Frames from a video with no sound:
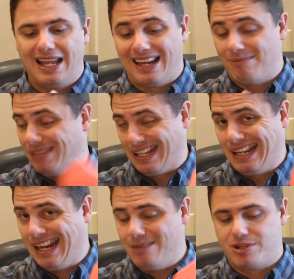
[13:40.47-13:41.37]
and I'm like
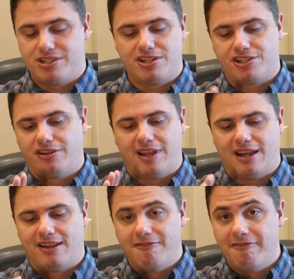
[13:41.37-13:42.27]
90% sure
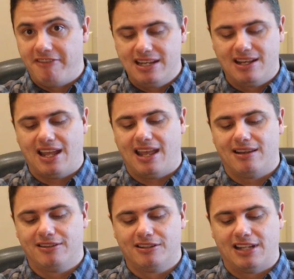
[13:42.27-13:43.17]
that Vita
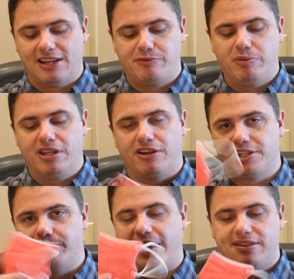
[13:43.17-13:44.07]
and Little Lives PPE are
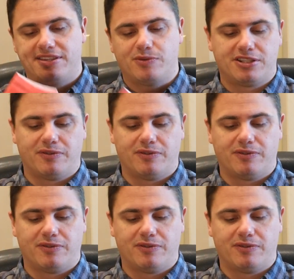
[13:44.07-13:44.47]
just buying these as well,